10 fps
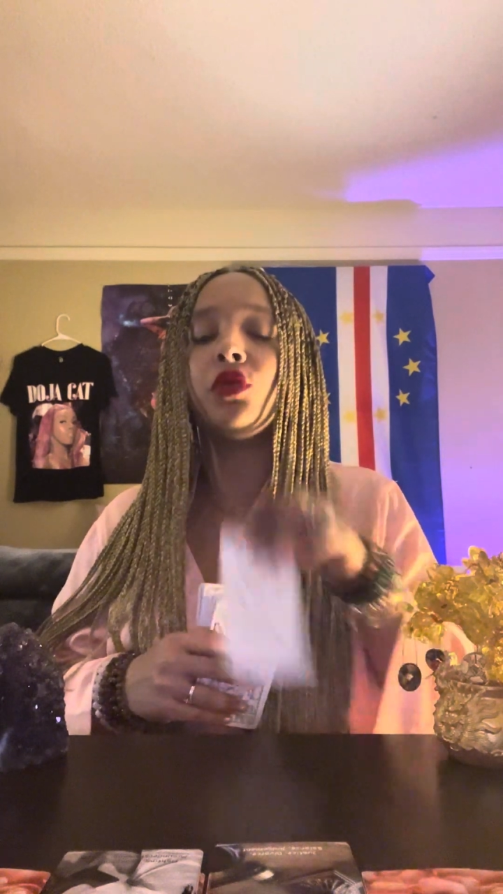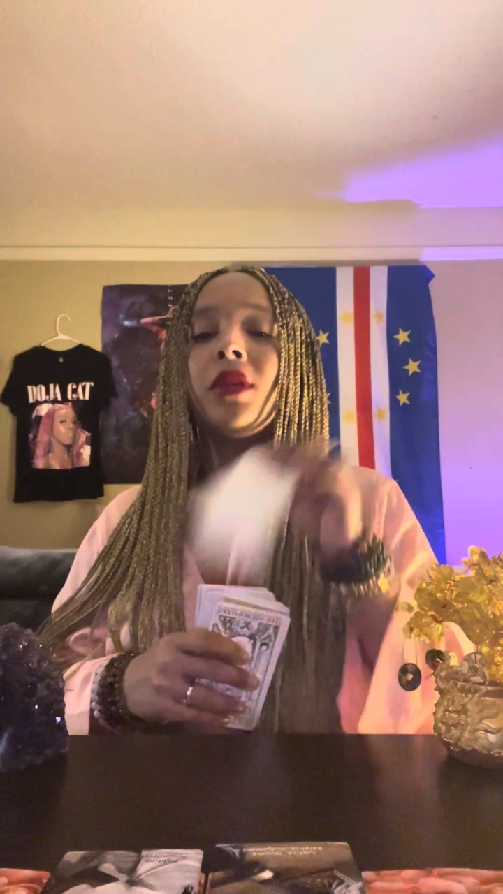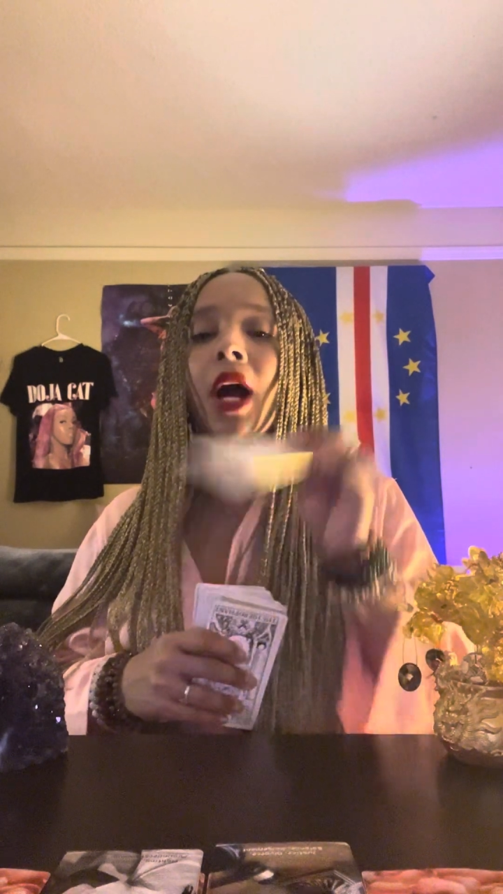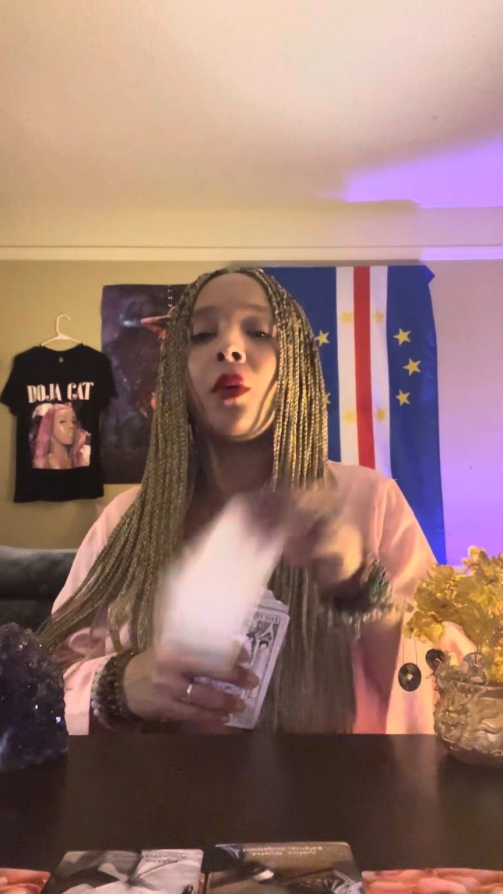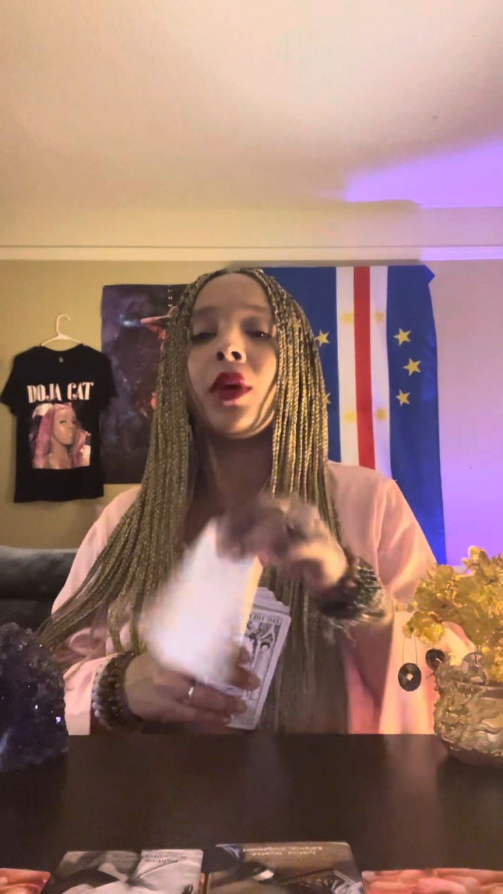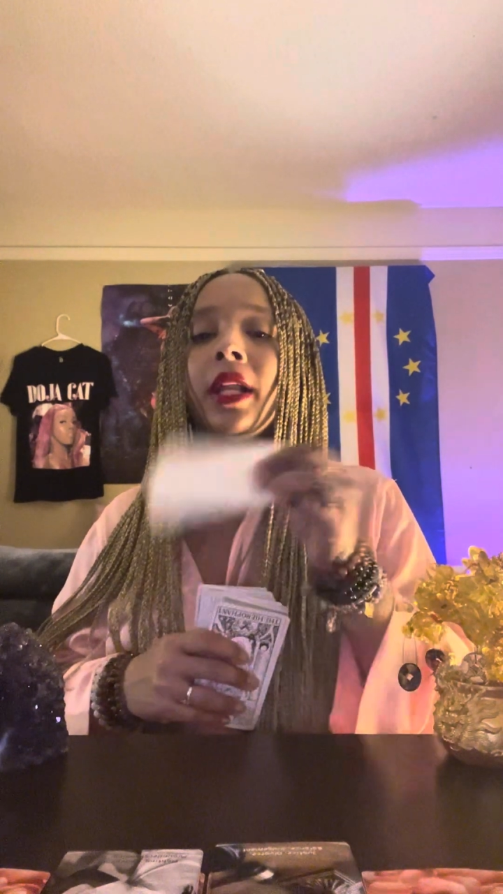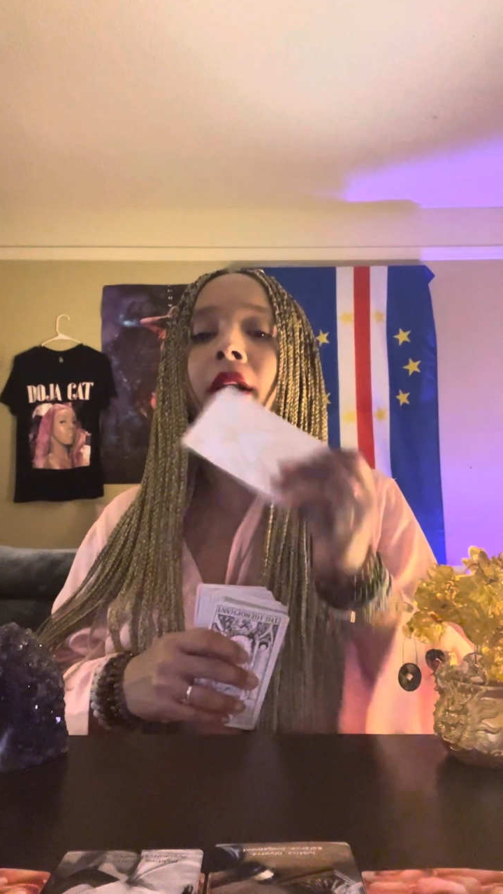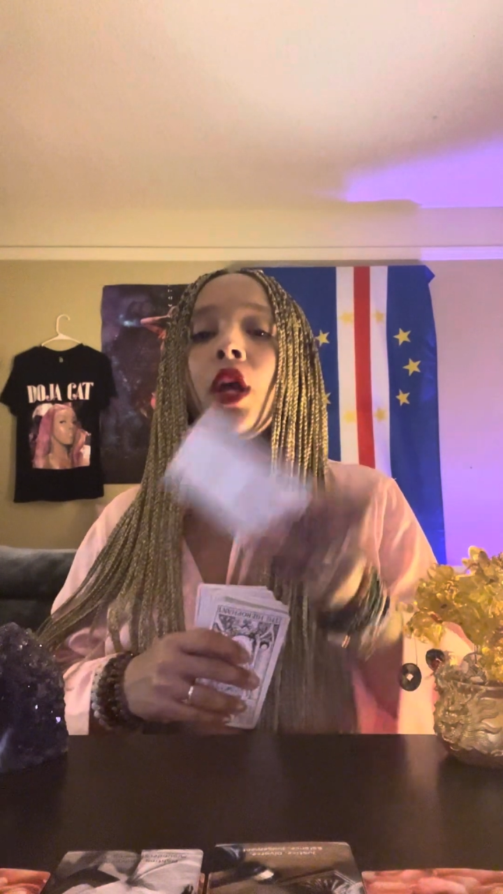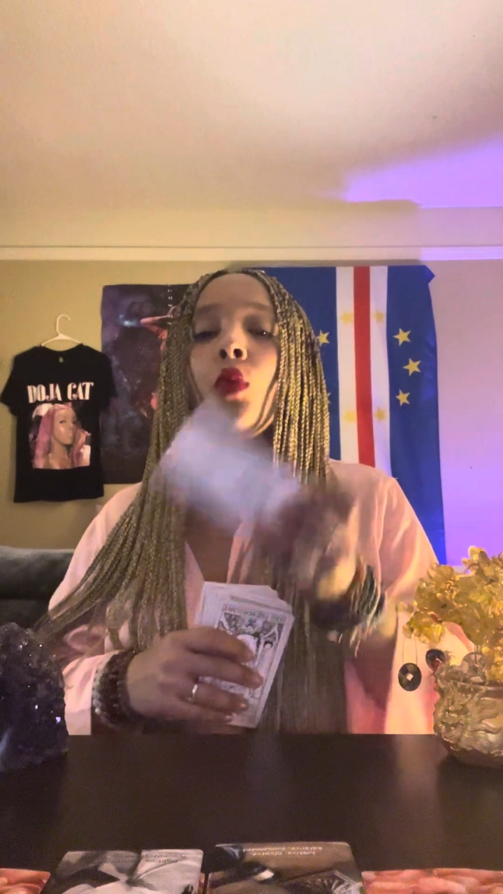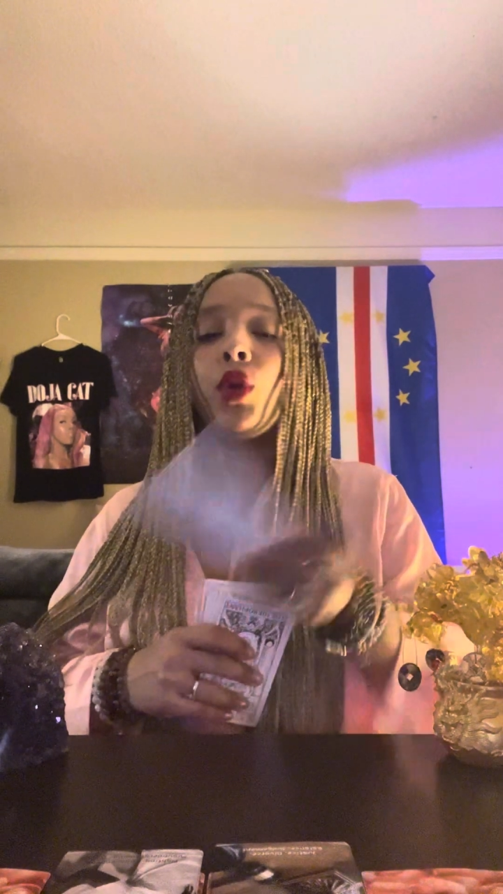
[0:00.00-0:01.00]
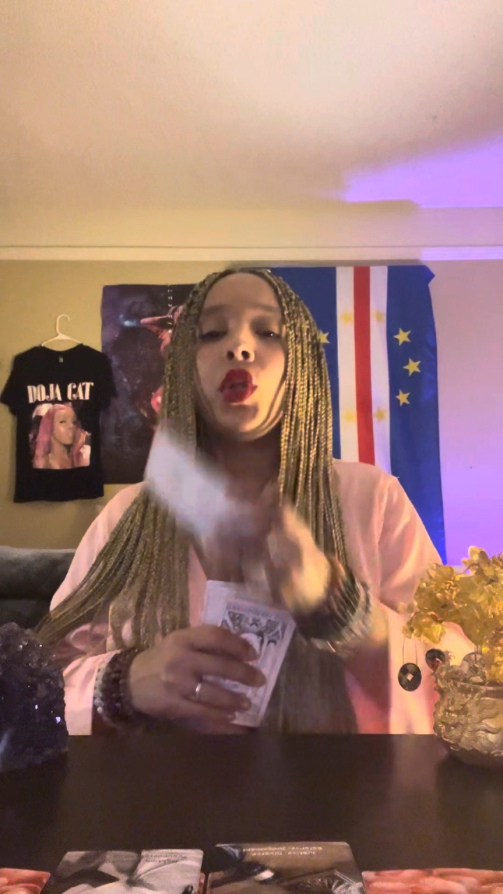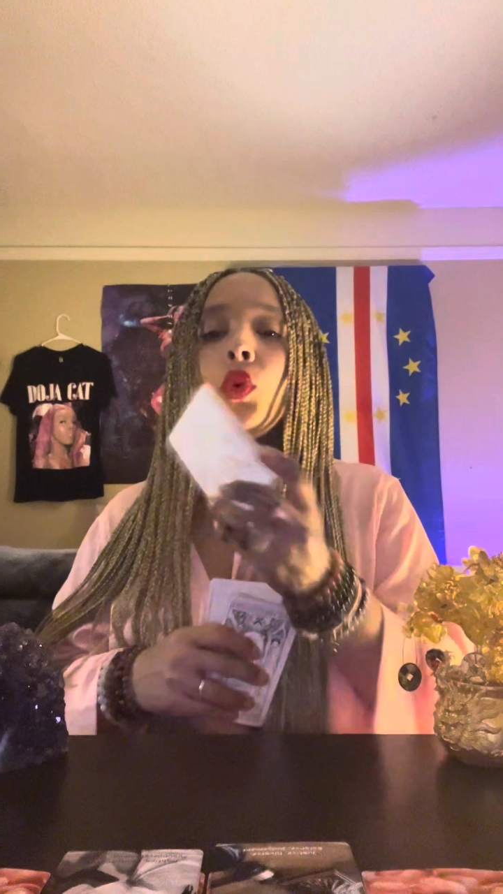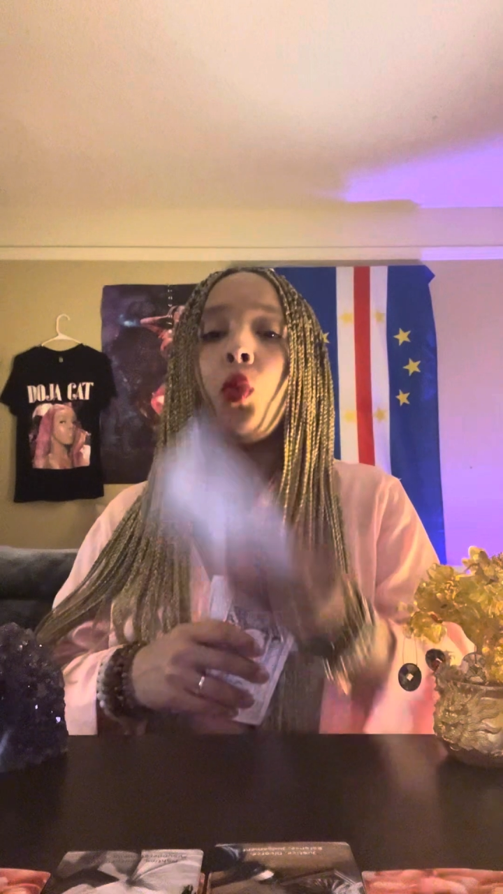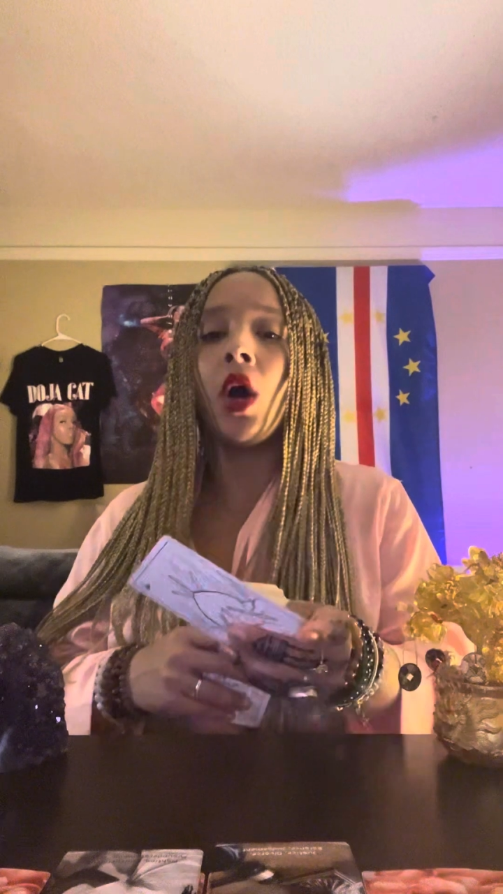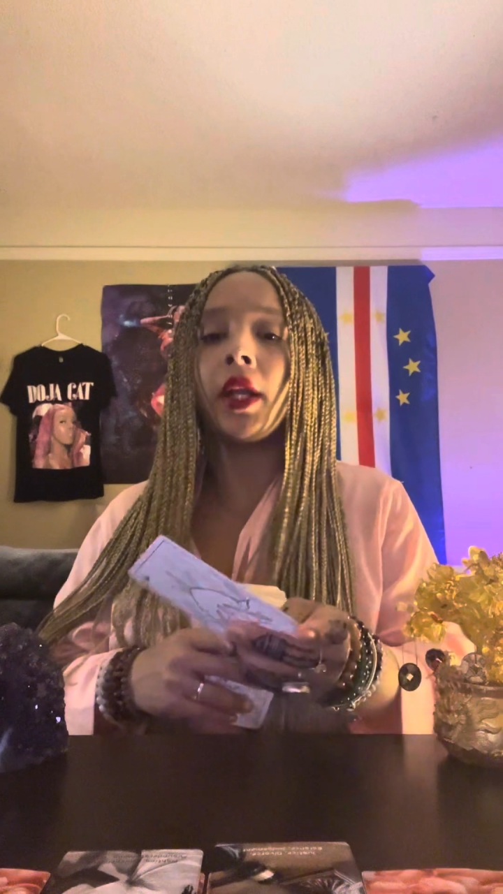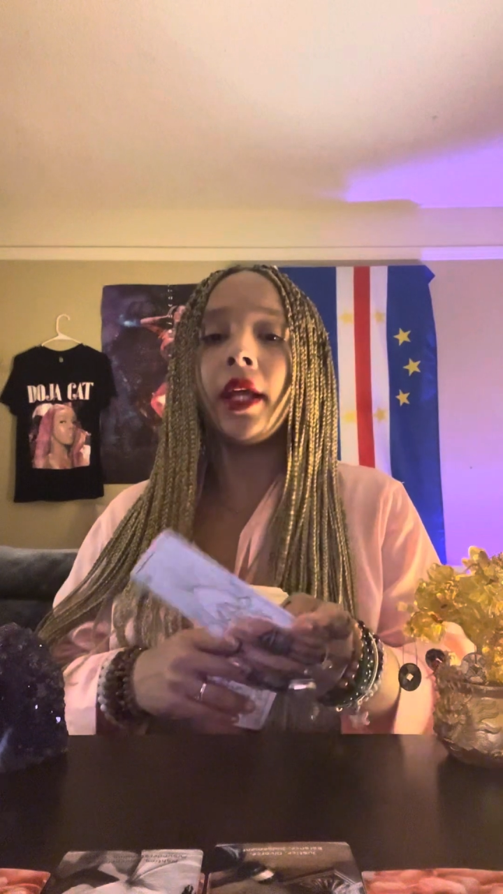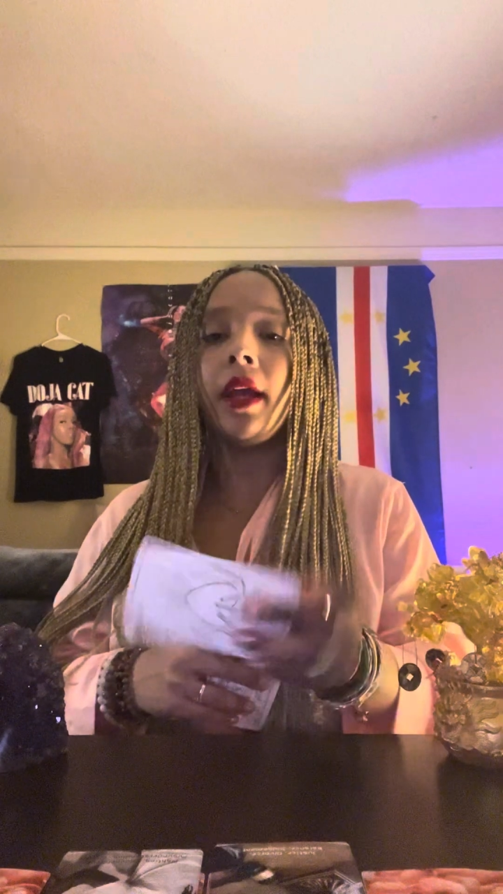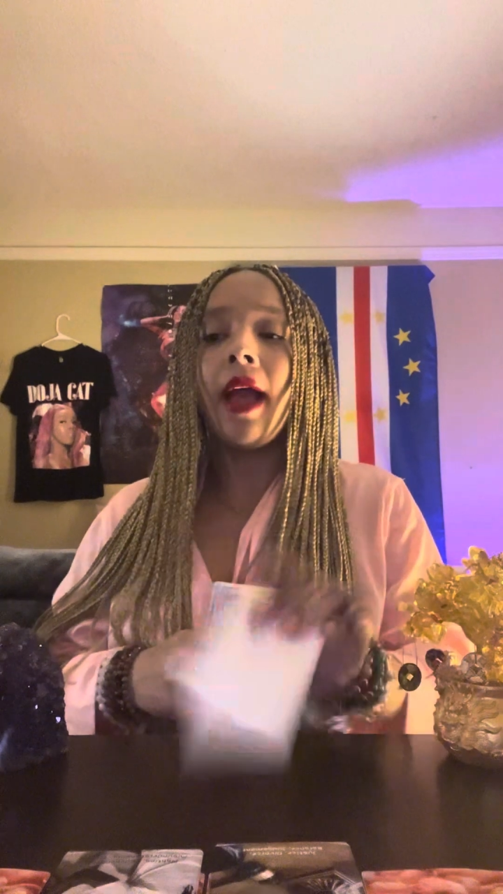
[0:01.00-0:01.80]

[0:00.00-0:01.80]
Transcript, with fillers: not when it when you want it.